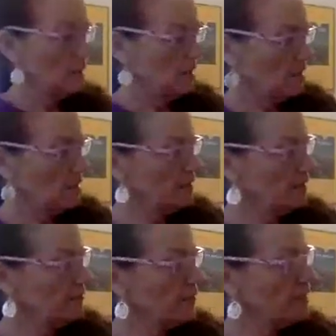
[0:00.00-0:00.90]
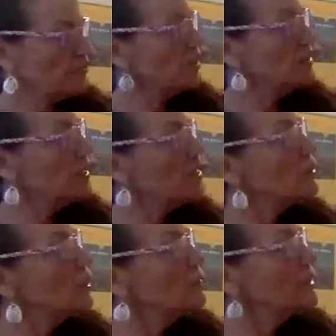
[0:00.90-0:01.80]
a little finishing touch
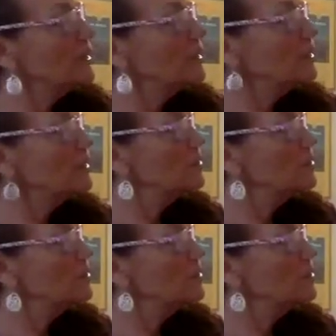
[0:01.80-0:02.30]
over here,